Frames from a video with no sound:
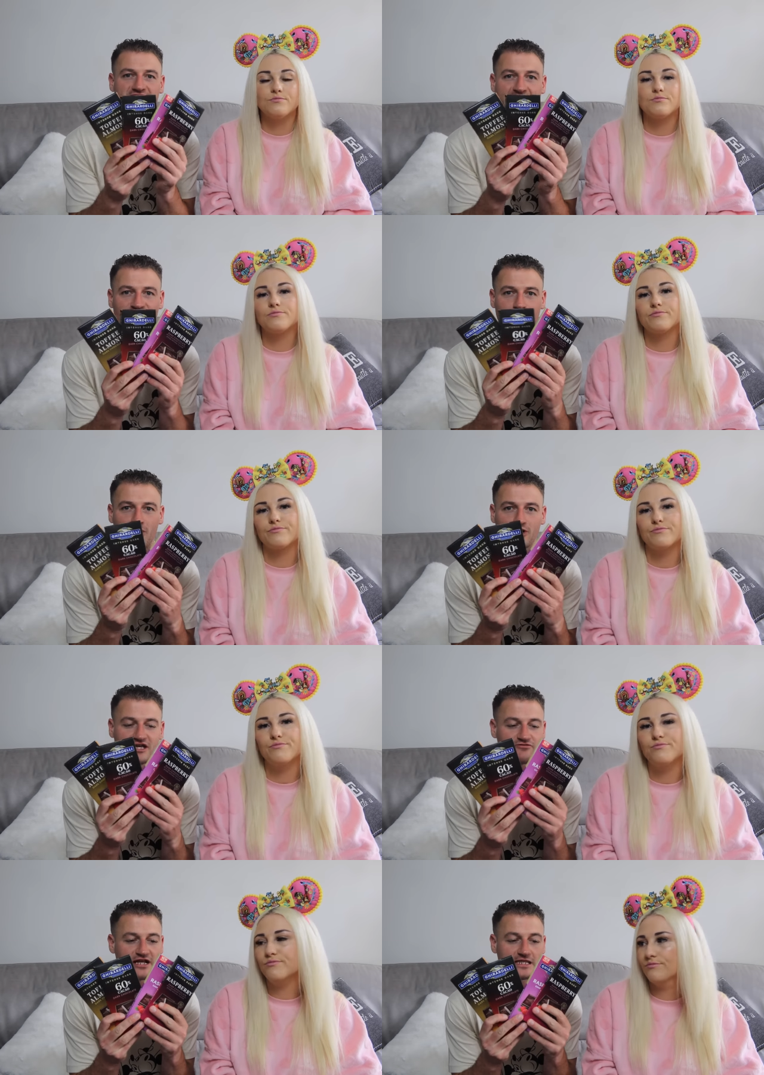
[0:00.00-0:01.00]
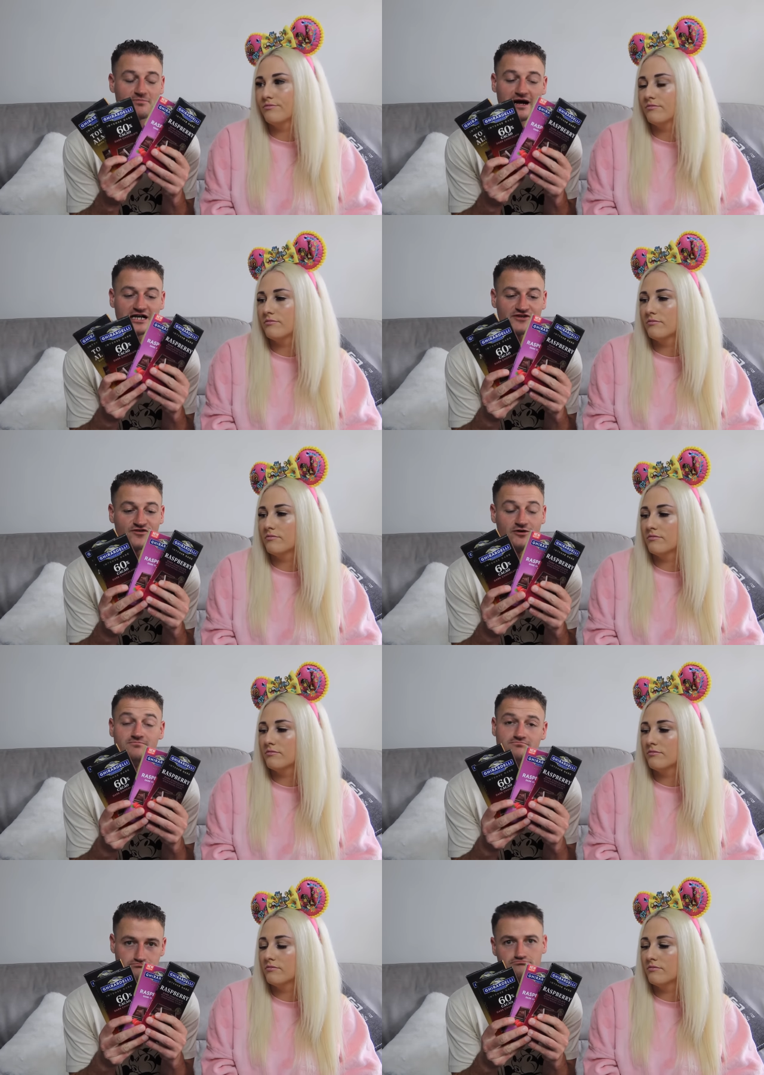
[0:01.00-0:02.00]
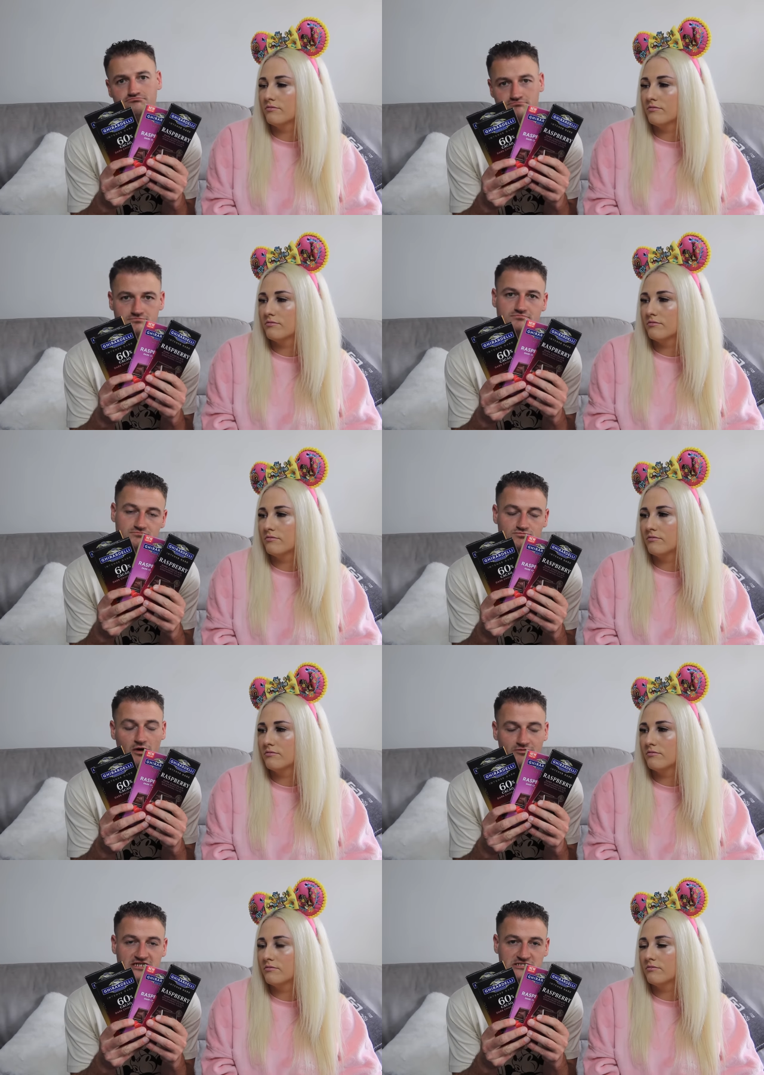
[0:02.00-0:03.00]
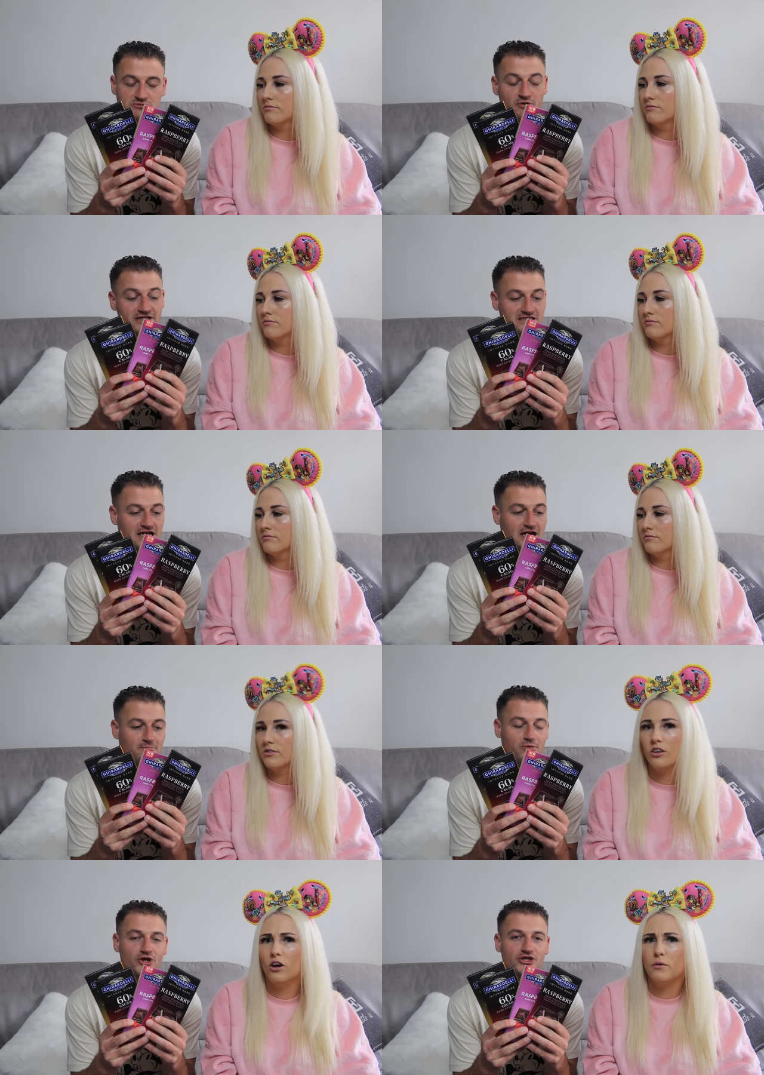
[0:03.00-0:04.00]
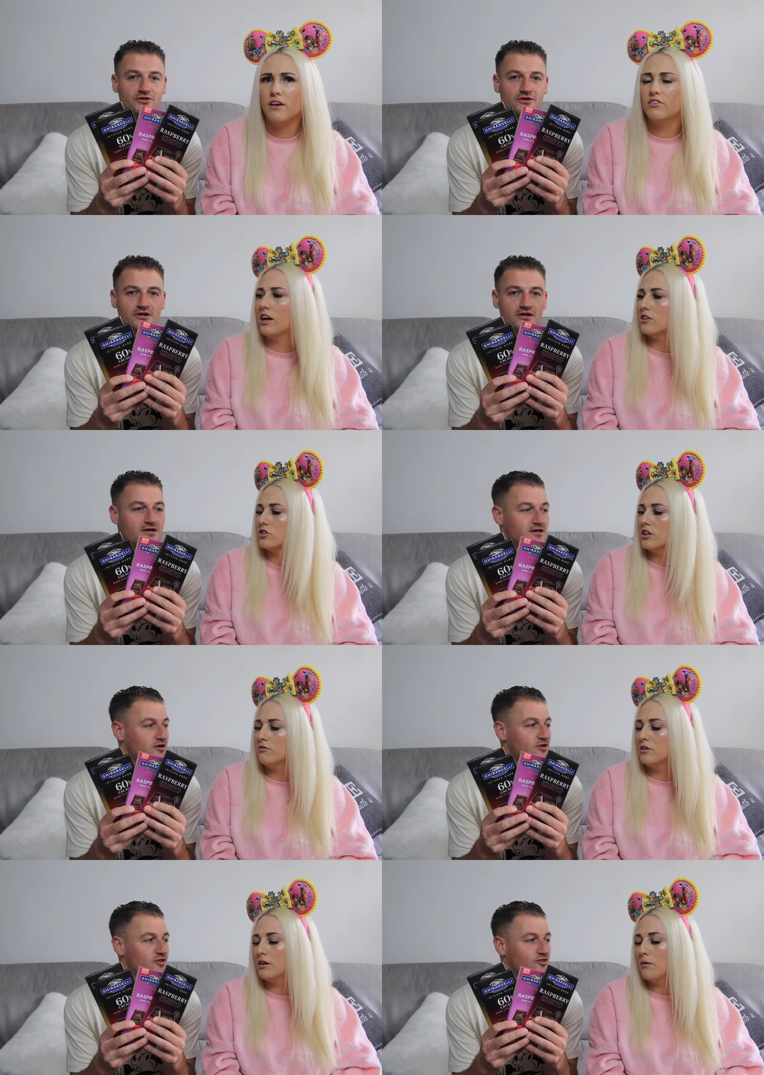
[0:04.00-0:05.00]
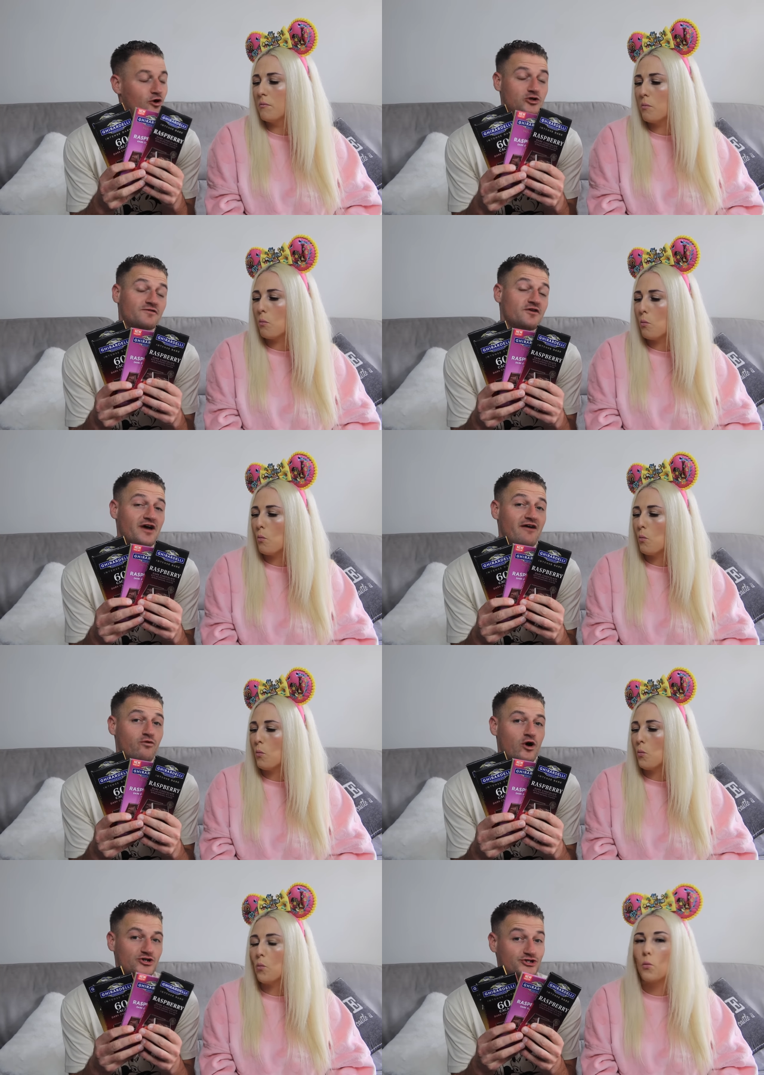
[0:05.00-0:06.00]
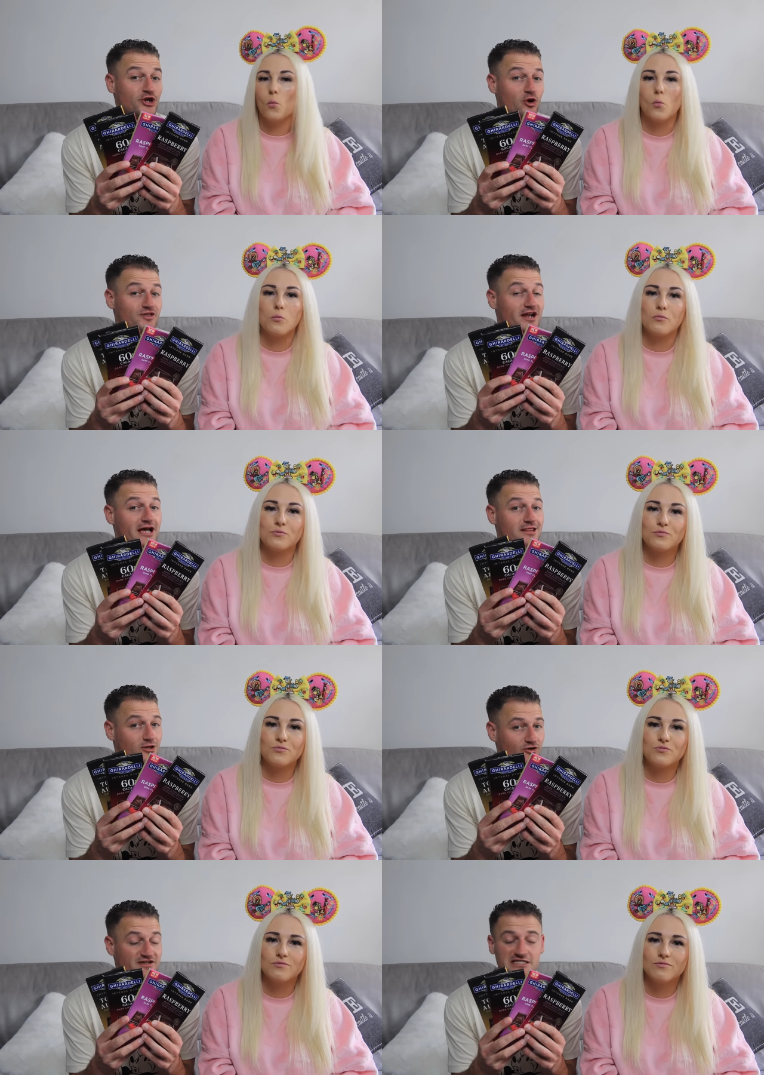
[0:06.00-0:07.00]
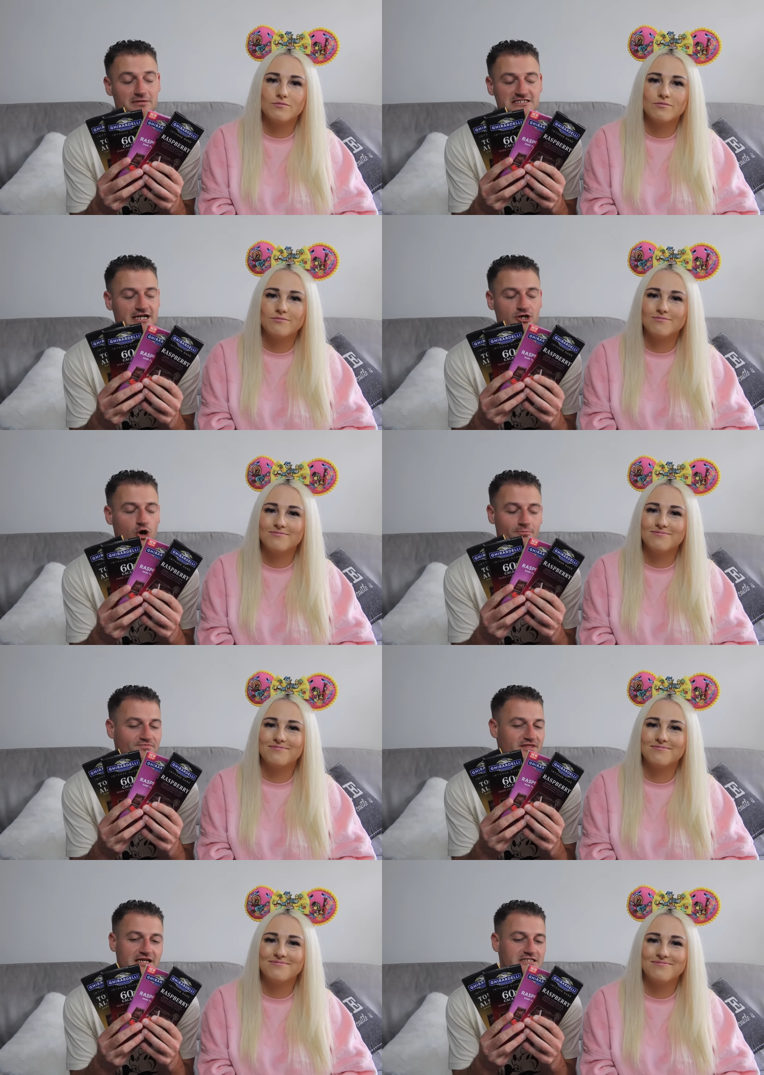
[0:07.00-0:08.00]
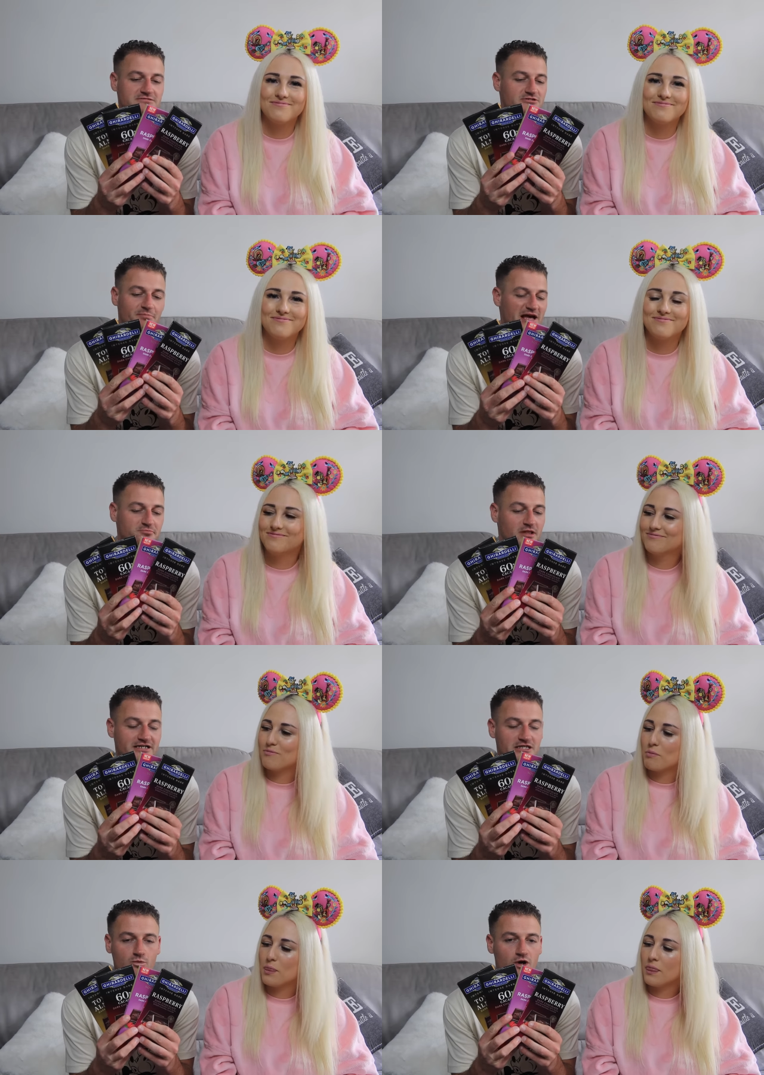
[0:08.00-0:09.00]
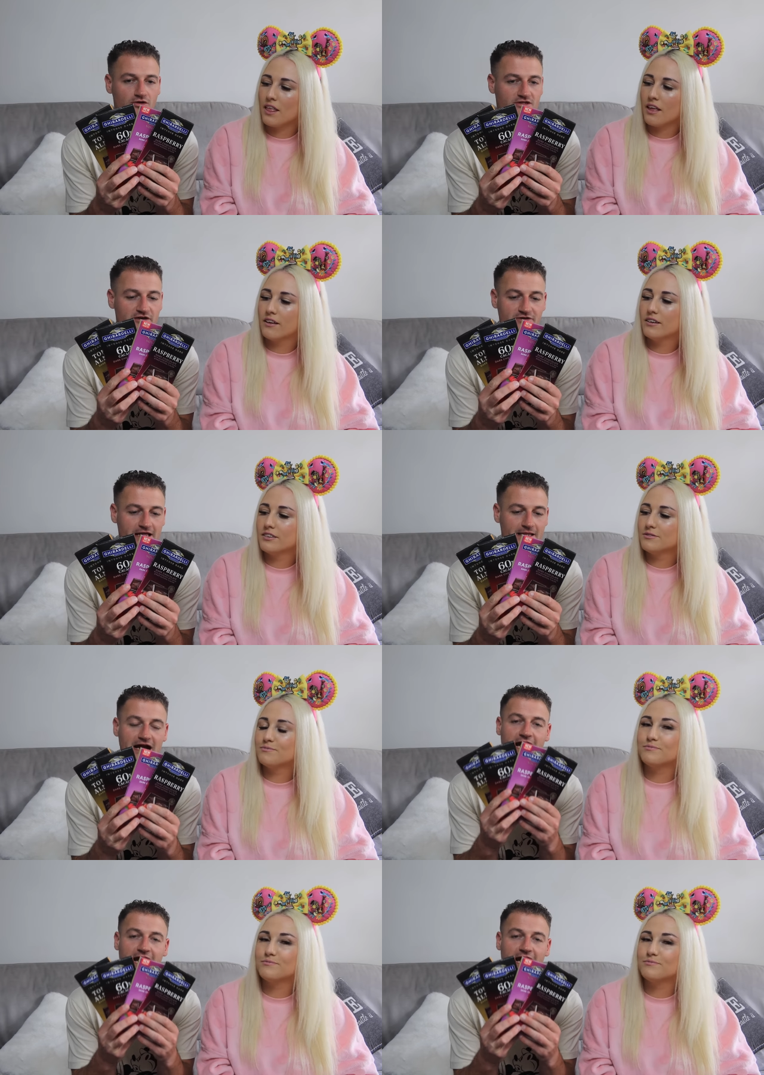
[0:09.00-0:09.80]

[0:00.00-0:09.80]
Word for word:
Speaker 1: never bought Ghirardelli bars from, well, Disney Springs. But
Speaker 2: oh, we haven't actually, have we?
Speaker 1: Those of you that have watched know that I love, it's like my second home. It's the best place in the world, Ghirardelli.